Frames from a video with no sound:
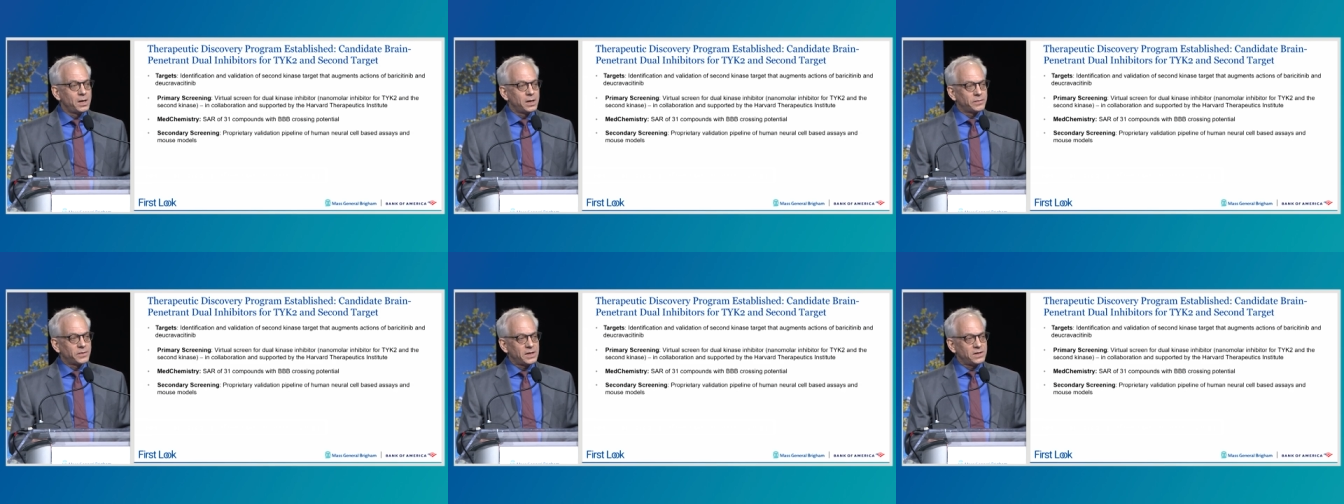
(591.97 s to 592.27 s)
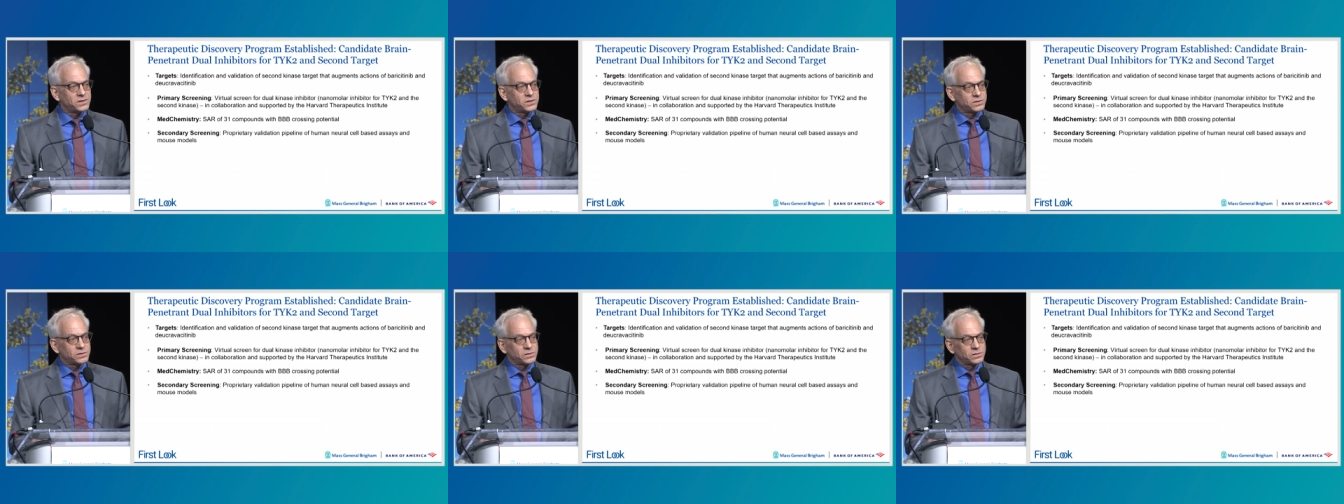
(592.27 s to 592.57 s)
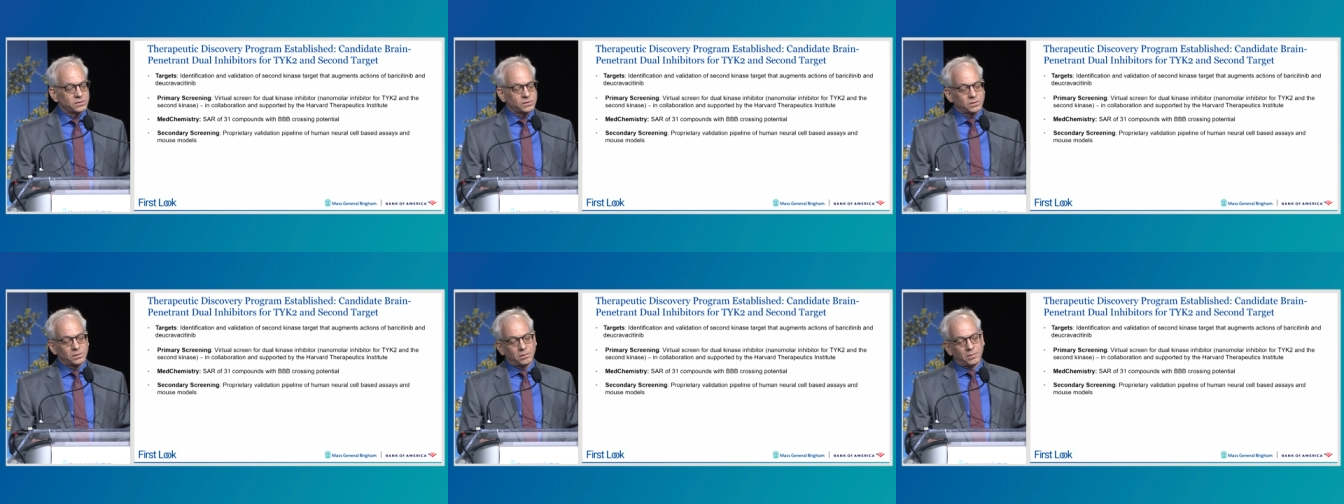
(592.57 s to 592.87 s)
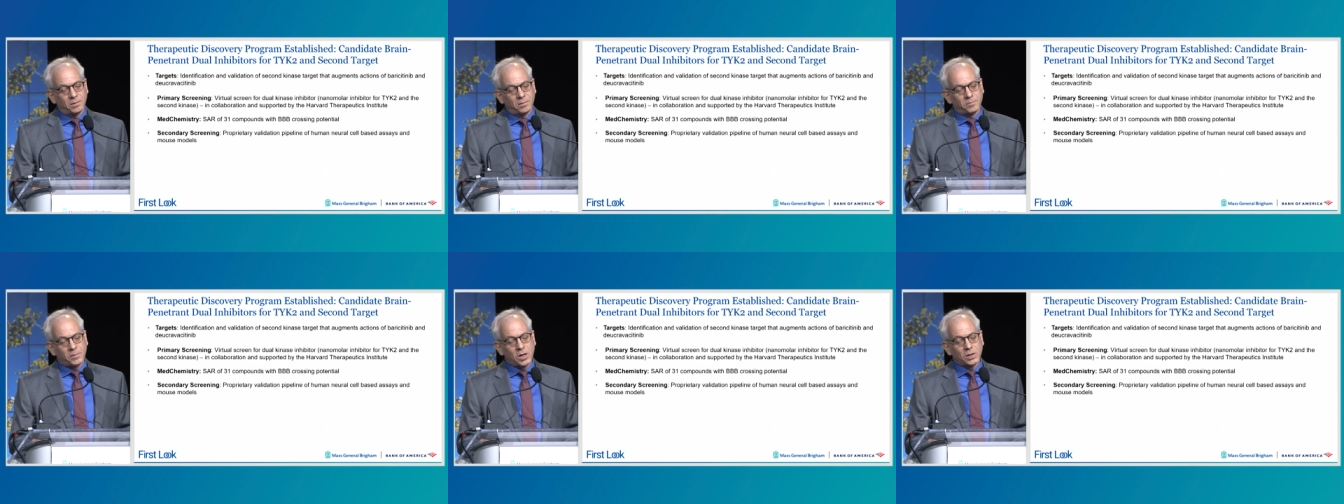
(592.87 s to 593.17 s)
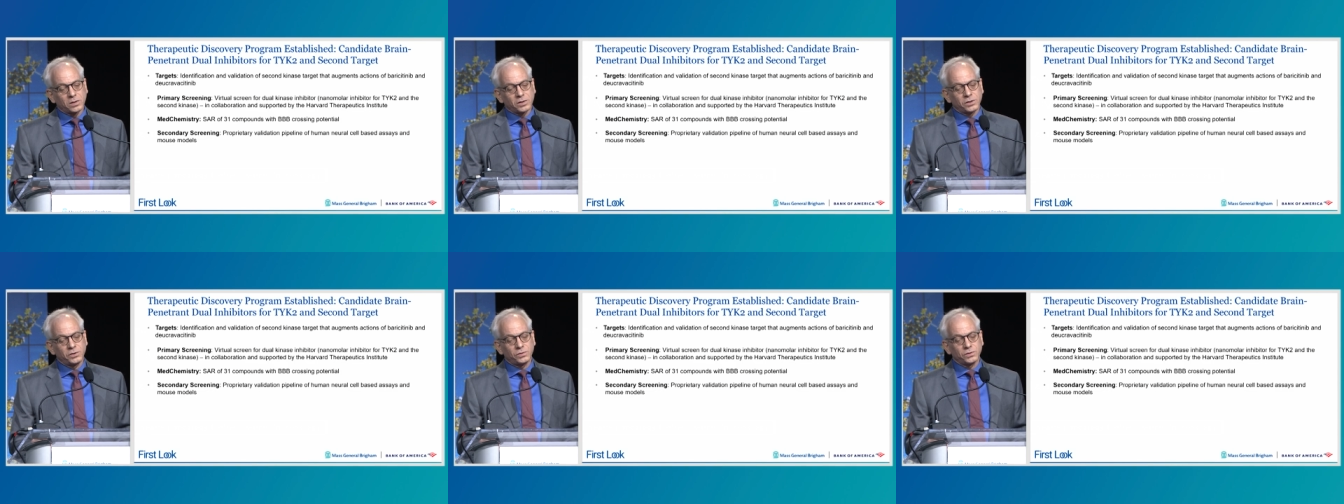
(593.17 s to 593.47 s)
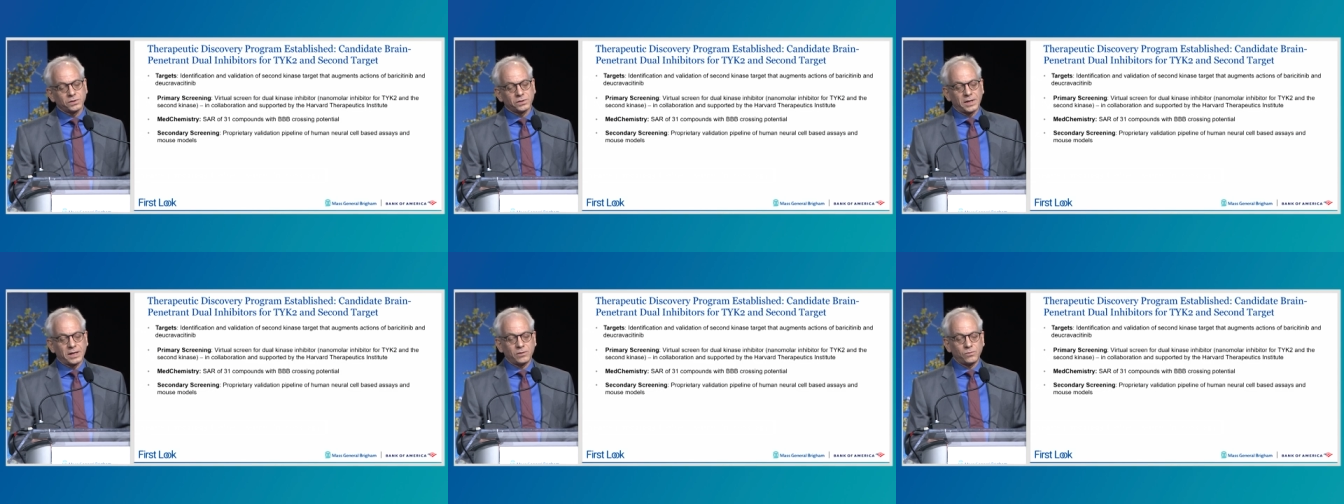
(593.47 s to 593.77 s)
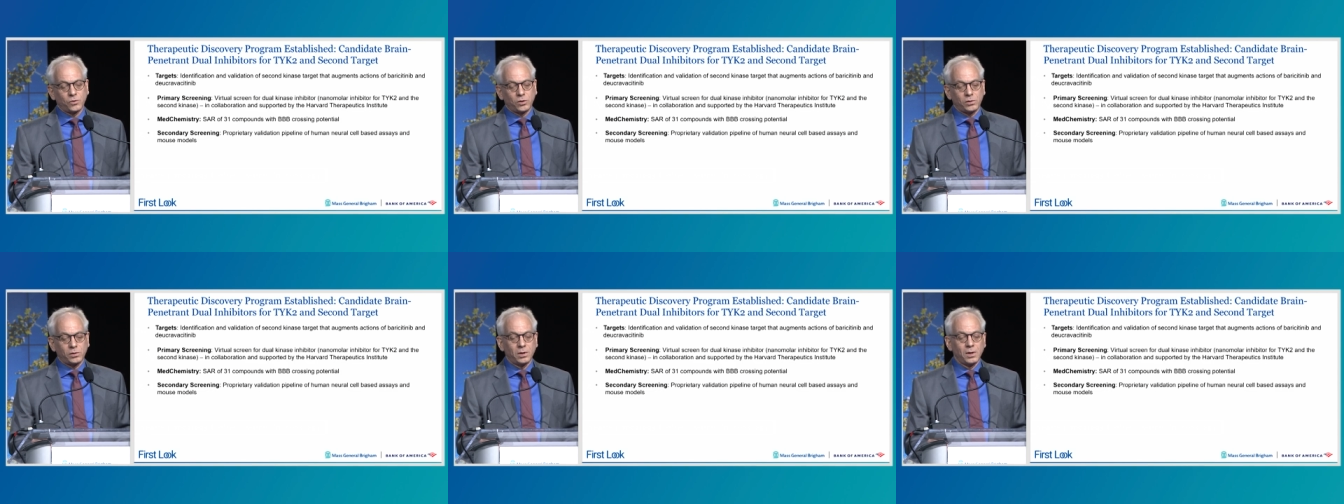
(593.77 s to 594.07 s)
These molecules then
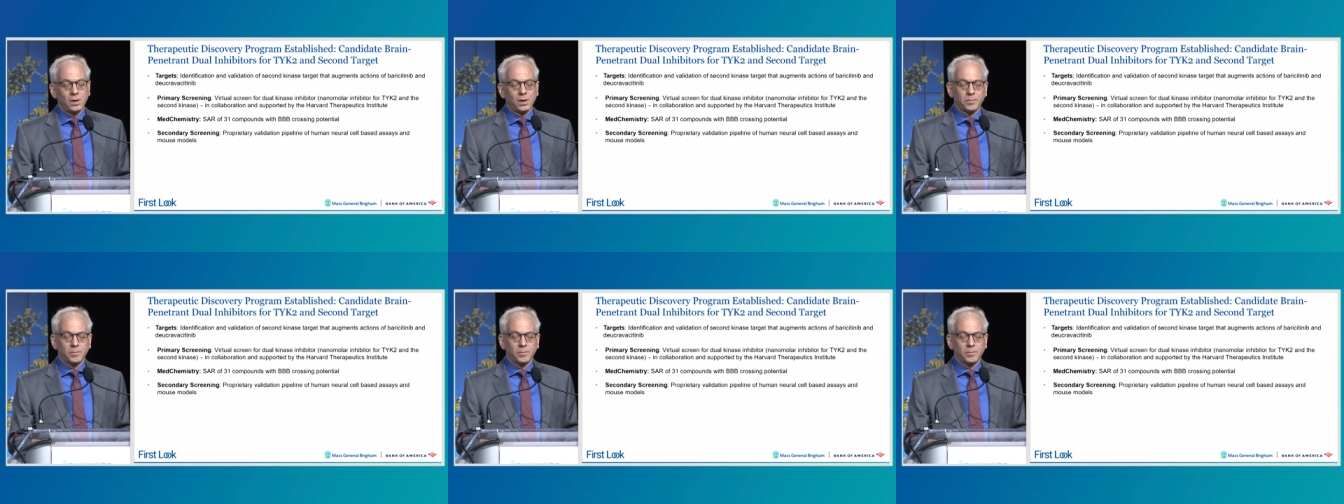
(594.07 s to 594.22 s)
will